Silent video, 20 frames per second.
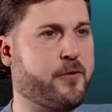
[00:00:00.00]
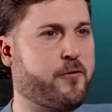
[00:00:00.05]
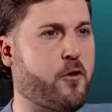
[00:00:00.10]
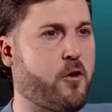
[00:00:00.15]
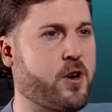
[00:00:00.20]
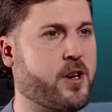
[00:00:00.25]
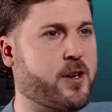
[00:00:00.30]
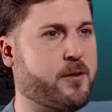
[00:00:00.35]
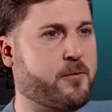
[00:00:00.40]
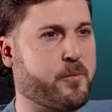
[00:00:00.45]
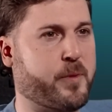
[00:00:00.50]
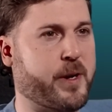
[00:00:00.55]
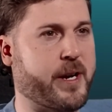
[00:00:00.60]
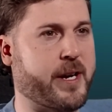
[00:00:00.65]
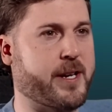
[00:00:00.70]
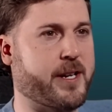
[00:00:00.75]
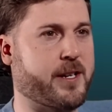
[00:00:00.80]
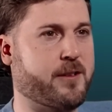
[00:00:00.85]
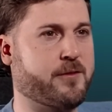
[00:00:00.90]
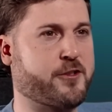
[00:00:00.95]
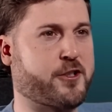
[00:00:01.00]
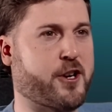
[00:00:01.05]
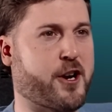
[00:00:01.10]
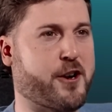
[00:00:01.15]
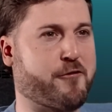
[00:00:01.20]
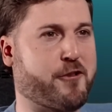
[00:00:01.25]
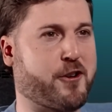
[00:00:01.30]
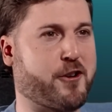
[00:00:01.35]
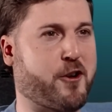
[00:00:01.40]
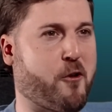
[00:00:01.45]
Before we
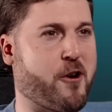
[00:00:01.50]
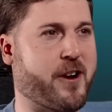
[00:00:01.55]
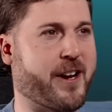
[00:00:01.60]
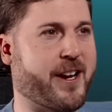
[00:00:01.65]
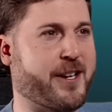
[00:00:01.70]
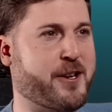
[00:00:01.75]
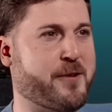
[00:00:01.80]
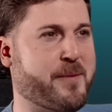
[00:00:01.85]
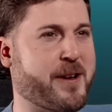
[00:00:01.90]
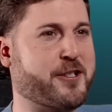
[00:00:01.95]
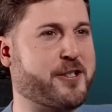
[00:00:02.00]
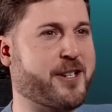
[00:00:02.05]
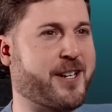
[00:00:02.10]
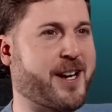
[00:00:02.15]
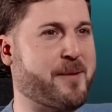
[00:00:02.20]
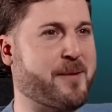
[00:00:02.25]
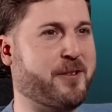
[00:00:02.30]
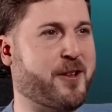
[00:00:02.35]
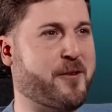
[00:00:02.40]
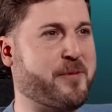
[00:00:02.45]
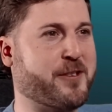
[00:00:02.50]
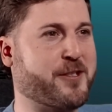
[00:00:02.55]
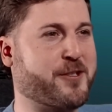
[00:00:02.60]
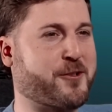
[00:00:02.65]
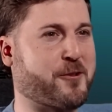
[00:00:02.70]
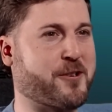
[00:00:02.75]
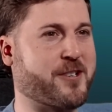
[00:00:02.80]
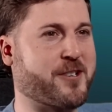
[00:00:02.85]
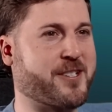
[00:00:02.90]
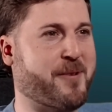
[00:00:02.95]
started recording, you mentioned a couple open
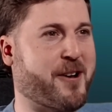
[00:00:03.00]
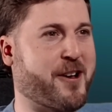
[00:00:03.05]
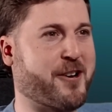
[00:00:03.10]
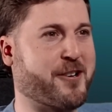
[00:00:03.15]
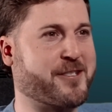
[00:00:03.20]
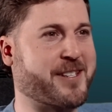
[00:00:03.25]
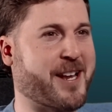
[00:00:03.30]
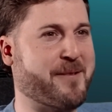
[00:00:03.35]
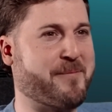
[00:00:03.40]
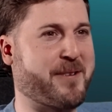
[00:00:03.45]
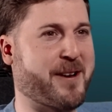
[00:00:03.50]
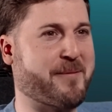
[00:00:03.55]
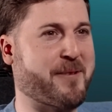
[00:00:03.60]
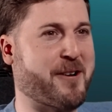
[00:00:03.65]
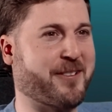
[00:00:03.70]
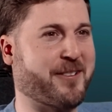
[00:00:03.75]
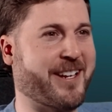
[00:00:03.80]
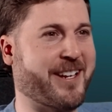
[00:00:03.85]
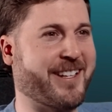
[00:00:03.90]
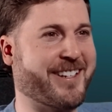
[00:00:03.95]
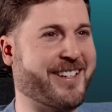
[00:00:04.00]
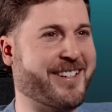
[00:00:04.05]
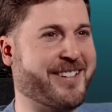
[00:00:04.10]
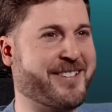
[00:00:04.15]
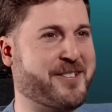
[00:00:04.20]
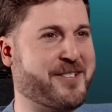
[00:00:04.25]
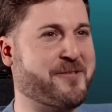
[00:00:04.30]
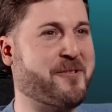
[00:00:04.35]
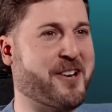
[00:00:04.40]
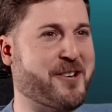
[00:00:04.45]
source models that have come out lately.
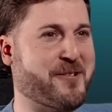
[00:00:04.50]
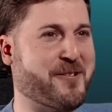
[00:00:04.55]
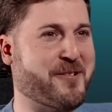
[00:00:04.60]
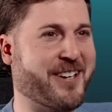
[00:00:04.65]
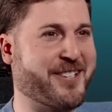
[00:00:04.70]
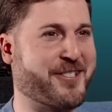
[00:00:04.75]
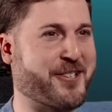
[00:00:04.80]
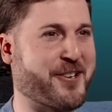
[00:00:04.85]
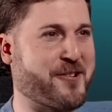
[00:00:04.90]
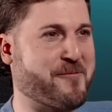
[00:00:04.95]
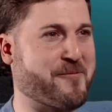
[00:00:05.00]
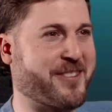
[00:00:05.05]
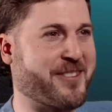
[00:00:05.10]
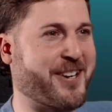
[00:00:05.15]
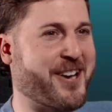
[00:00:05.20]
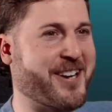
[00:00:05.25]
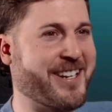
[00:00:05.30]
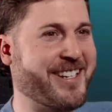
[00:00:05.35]
Do you want to share them with the